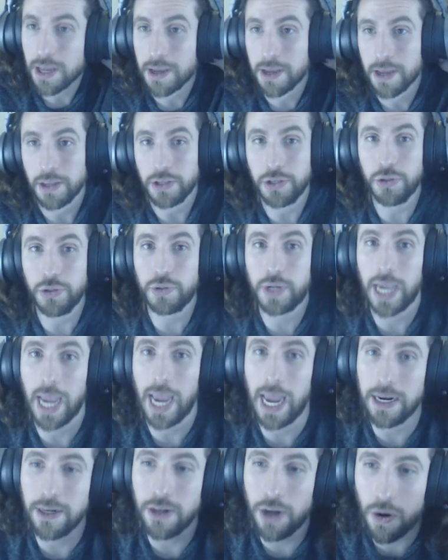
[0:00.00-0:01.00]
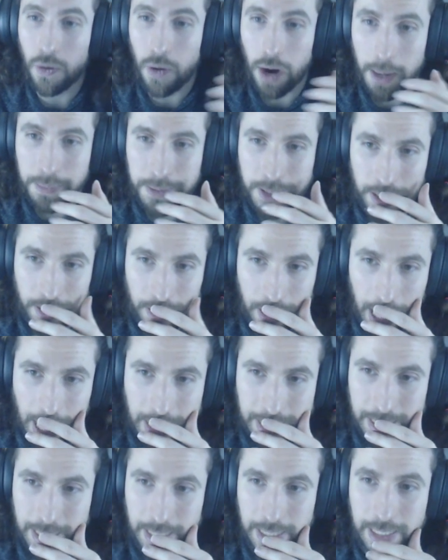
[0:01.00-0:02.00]
you can go up to
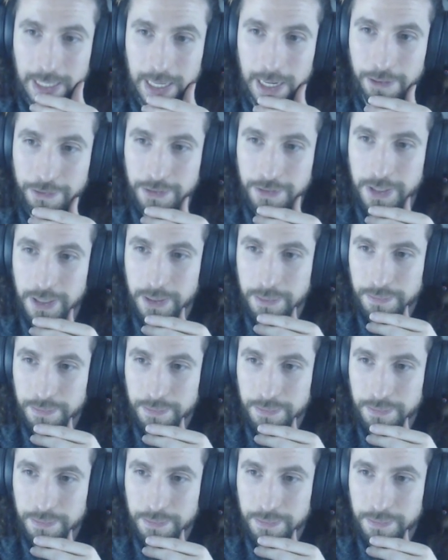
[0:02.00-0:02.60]
lasting gift.